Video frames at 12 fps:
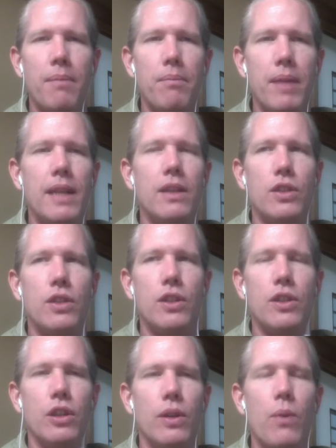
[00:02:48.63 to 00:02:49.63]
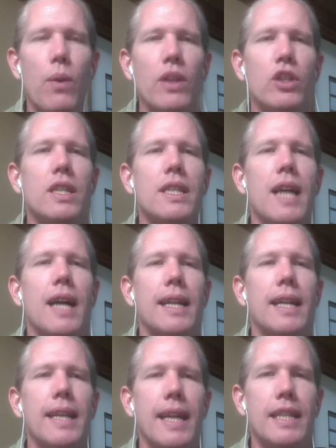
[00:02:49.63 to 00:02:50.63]
mean to you? And once you start
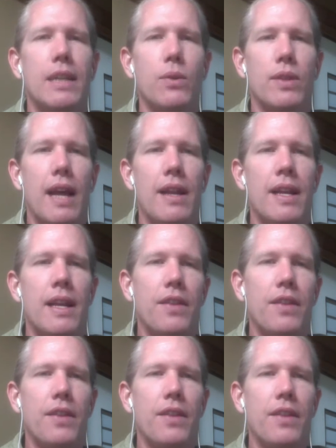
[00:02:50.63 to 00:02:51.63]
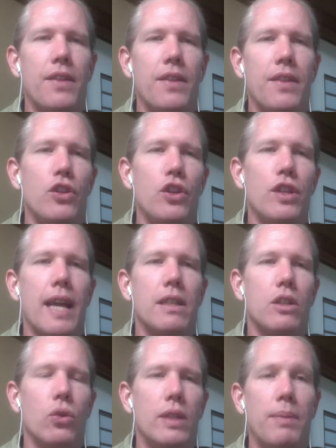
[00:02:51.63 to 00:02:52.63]
connecting with that, then you can use
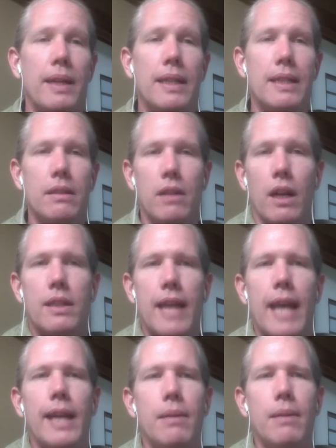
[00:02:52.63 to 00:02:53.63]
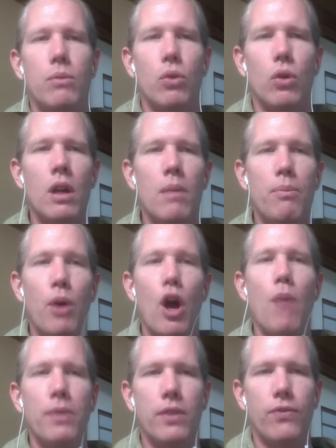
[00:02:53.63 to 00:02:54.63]
that as a tool to be, taking more
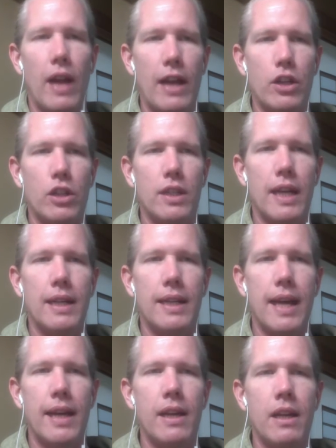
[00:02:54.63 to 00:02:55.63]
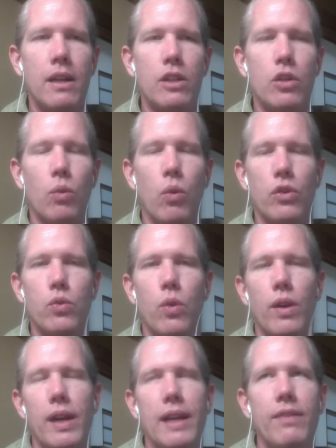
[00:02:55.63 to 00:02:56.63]
purposeful action day to day towards
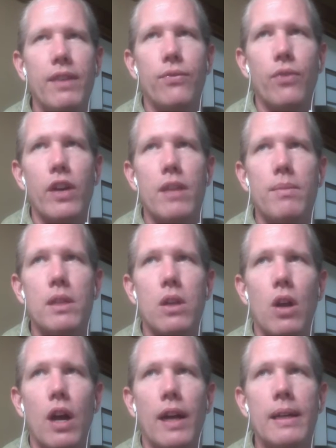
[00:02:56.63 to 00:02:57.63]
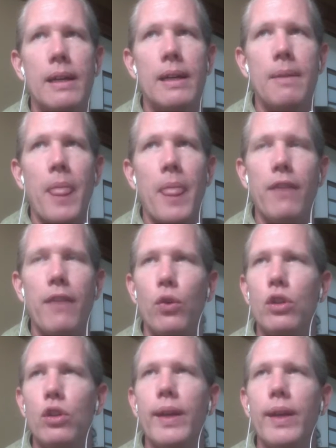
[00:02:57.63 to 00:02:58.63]
what living freedom is like. And if you're
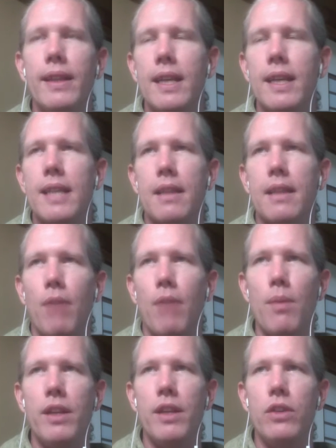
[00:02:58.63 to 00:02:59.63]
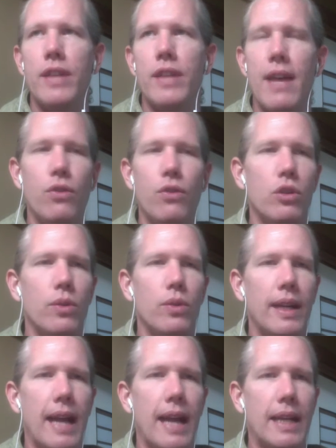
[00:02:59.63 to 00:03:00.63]
doing things at the moment in your day, if you're
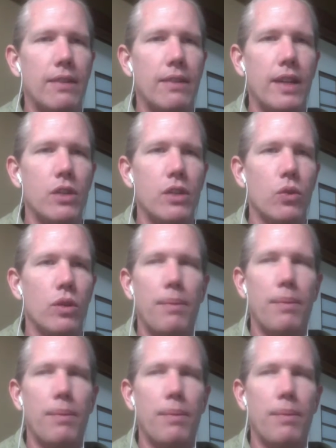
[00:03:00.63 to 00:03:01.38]
doing activities or you're